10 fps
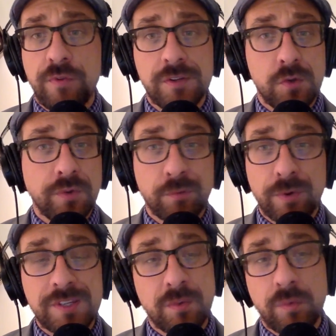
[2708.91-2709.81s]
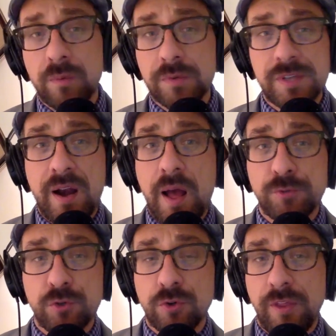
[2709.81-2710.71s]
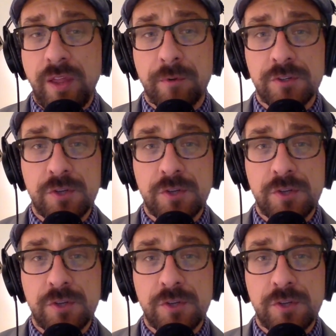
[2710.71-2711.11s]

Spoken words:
and his only recent win was at an optional claimer.